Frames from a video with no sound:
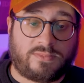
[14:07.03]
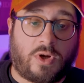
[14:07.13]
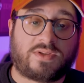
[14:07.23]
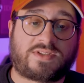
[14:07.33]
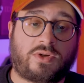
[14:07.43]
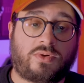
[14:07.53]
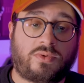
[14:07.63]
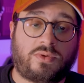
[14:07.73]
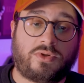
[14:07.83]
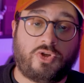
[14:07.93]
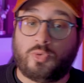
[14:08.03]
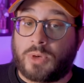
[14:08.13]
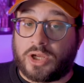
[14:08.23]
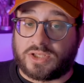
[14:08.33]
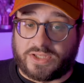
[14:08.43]
Also, new
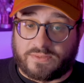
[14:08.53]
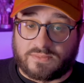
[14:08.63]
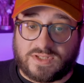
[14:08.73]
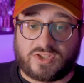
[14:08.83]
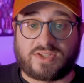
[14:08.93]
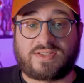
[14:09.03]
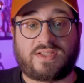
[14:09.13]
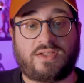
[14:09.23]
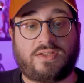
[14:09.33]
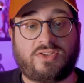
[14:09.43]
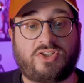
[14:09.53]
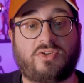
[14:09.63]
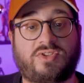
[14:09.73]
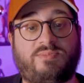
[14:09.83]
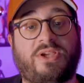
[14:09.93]
modeling, such as
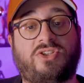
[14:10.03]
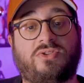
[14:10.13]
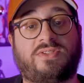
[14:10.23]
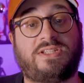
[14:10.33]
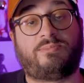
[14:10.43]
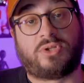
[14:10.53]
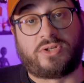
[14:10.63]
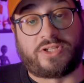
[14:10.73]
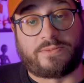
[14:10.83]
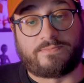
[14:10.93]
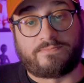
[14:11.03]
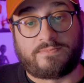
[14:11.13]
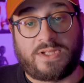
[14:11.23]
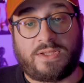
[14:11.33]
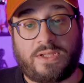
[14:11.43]
geospatial deep learning,
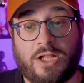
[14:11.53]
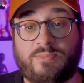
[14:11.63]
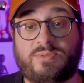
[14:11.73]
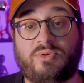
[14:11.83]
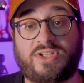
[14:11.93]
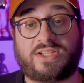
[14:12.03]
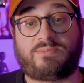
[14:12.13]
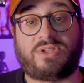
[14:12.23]
helps predict